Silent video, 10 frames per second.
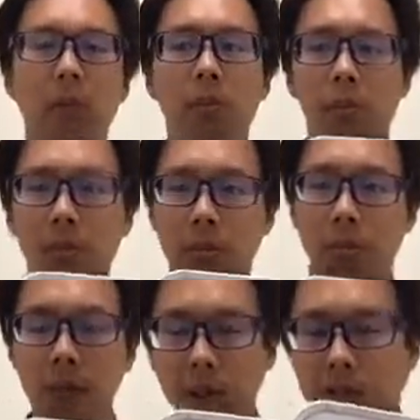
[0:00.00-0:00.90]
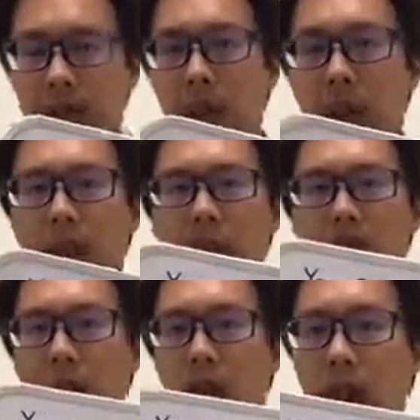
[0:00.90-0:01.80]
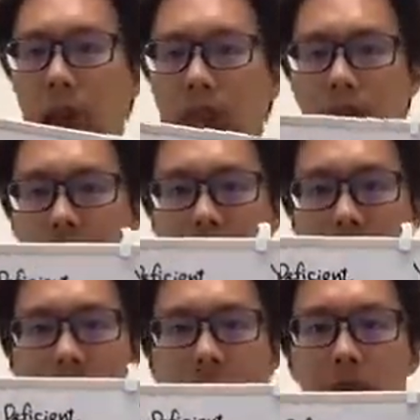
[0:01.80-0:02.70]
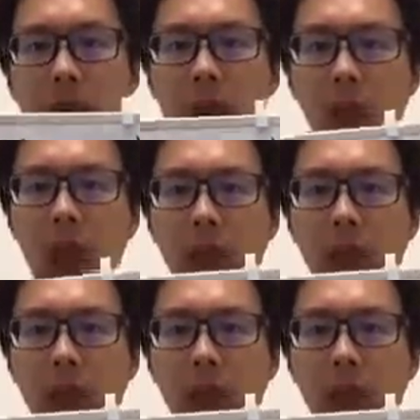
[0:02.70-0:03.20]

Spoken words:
more sperms. If you're someone with